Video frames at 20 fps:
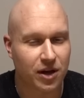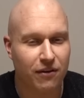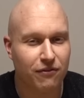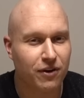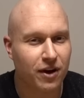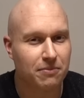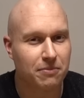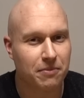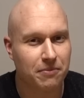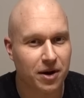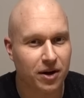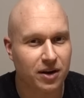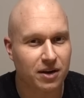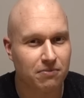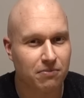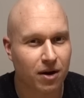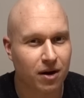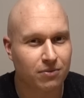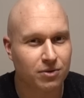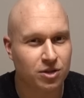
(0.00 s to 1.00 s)
I find American
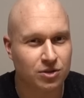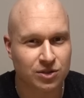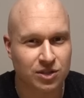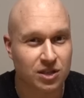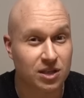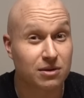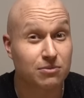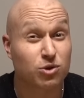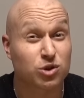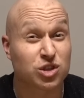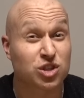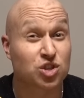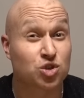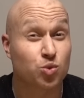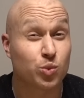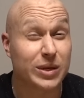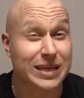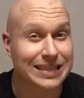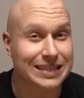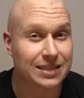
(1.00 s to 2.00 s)
barbecue is a little more
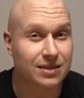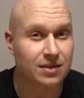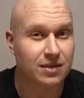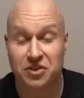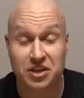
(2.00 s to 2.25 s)
sweet.